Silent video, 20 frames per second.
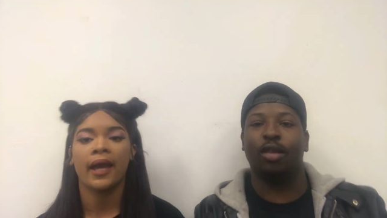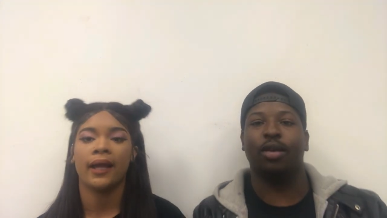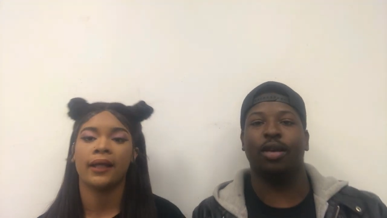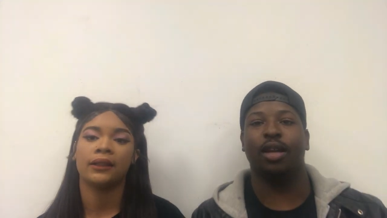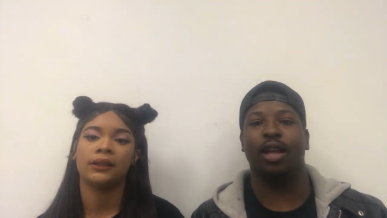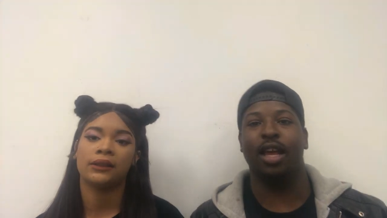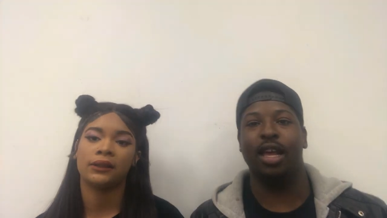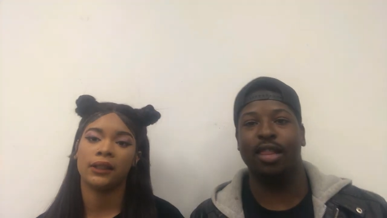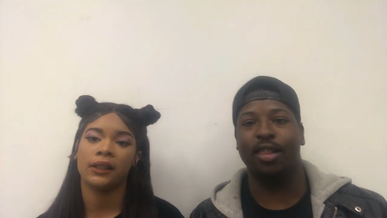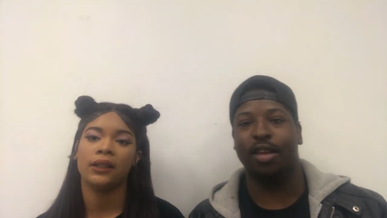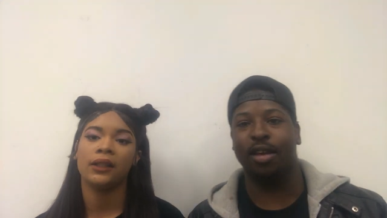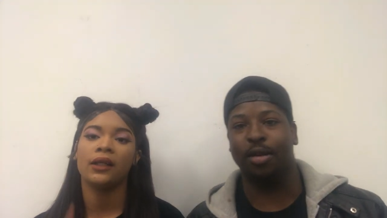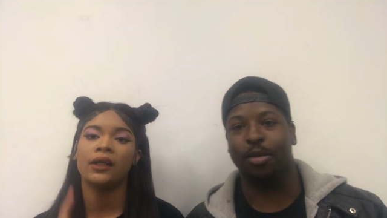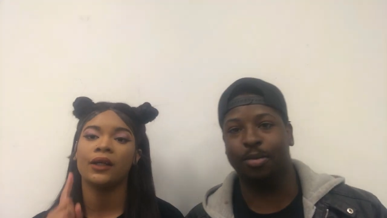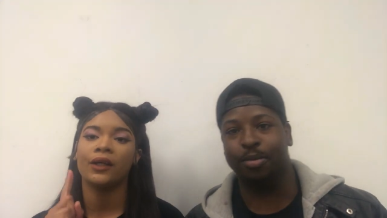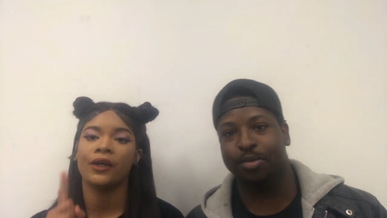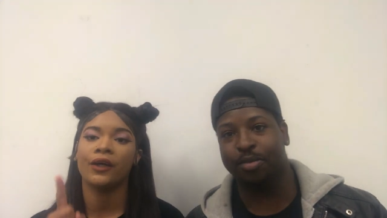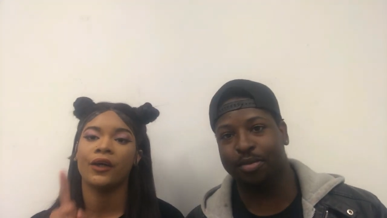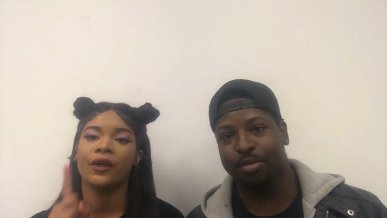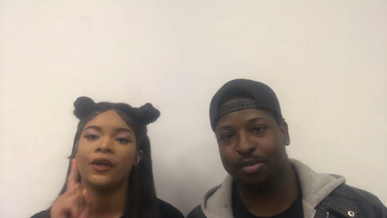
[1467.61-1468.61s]
Speaker 1: And see it.
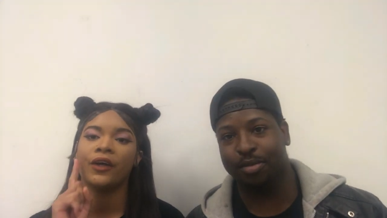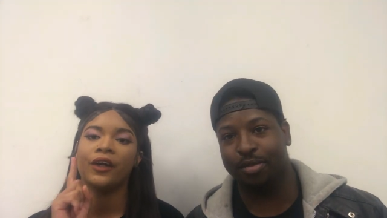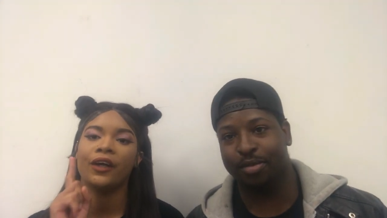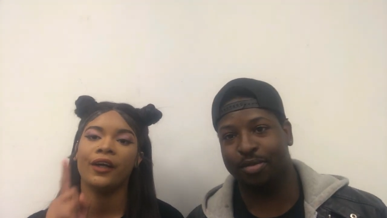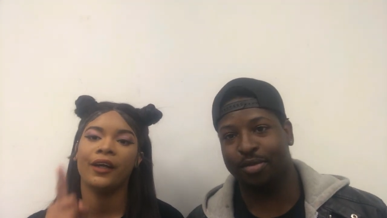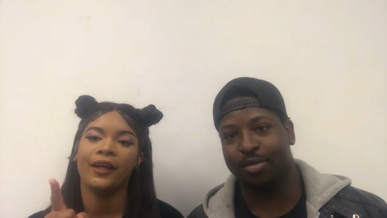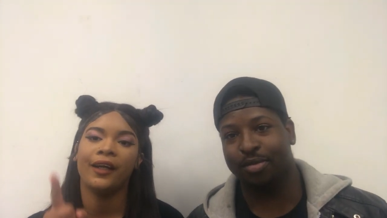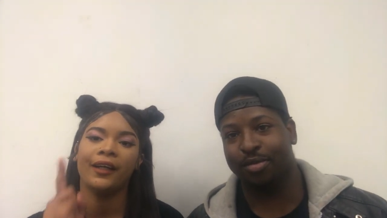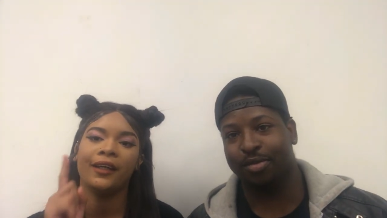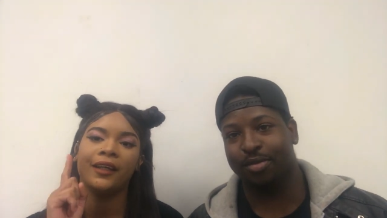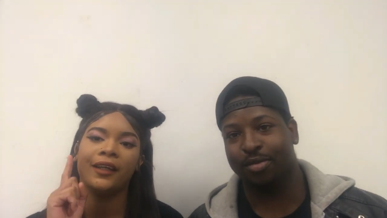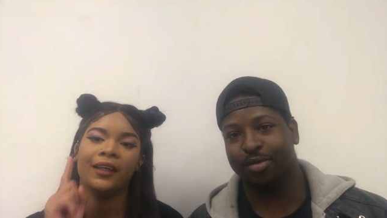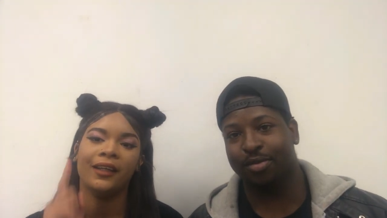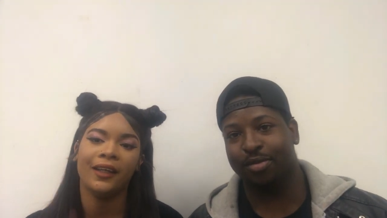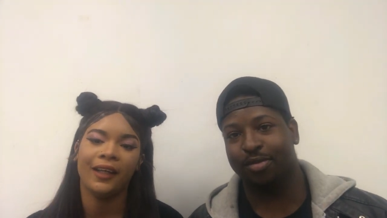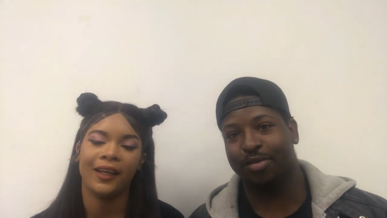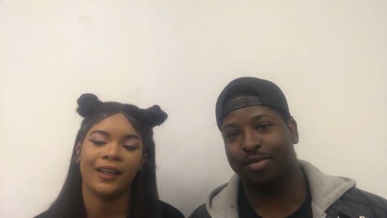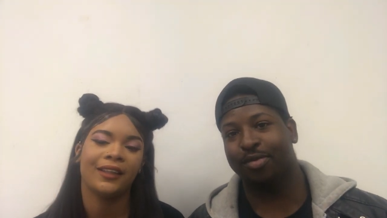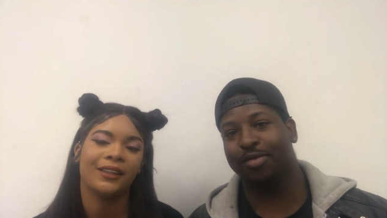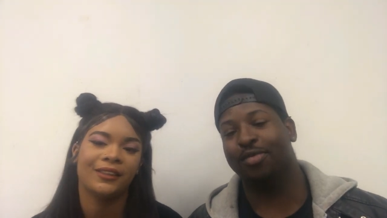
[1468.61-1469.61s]
your girl in the
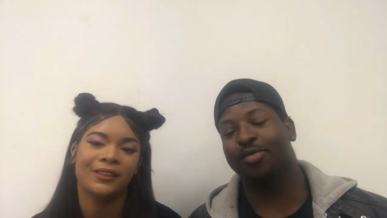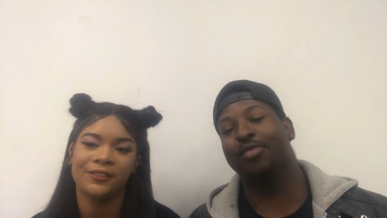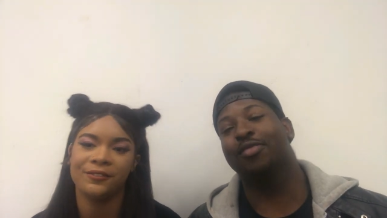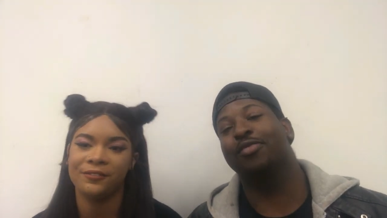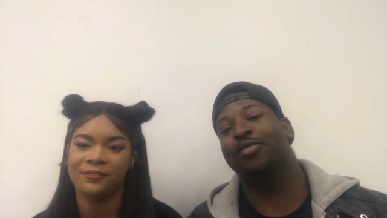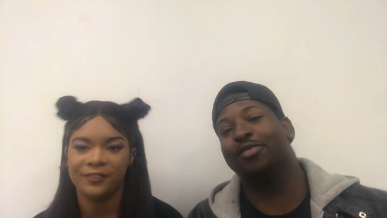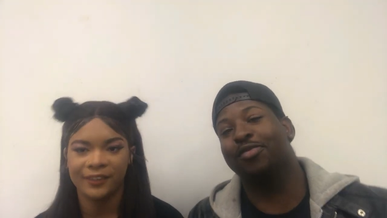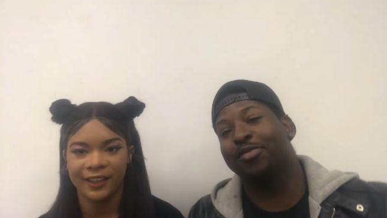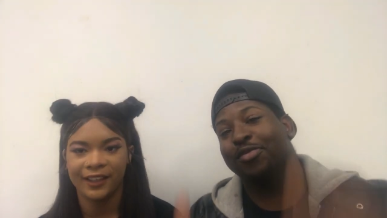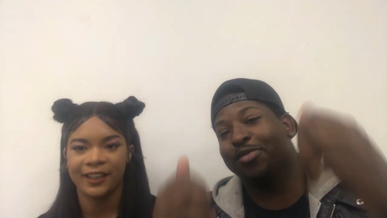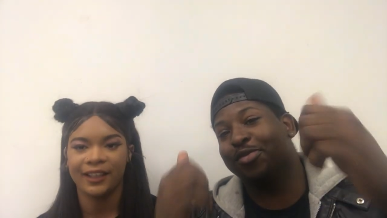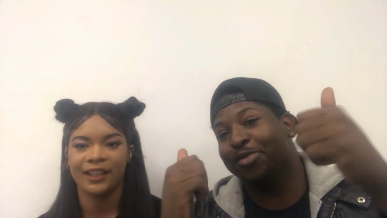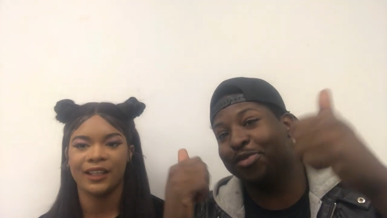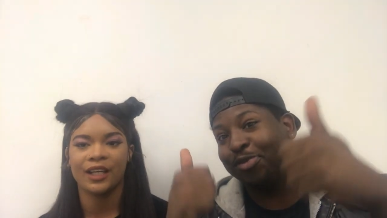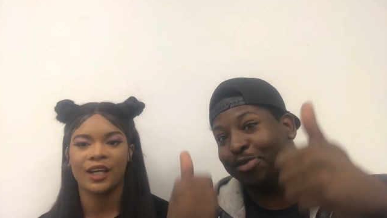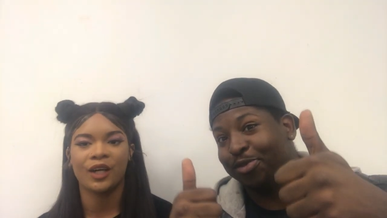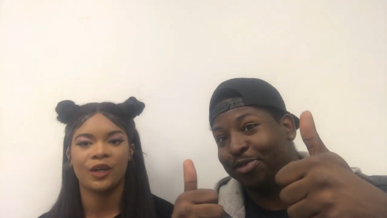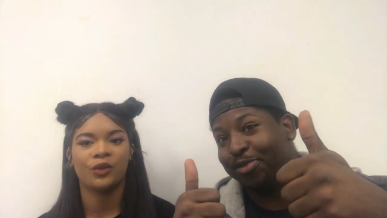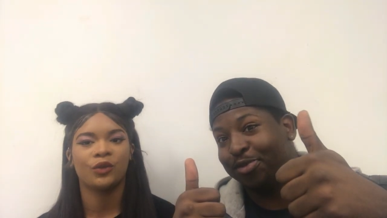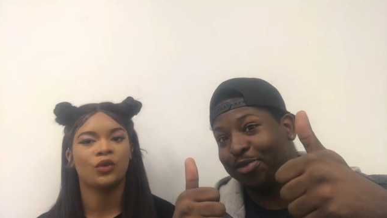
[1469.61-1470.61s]
next
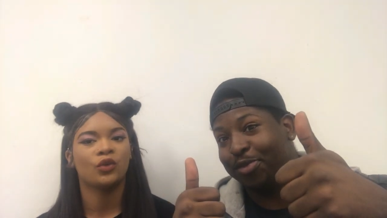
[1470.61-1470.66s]
video.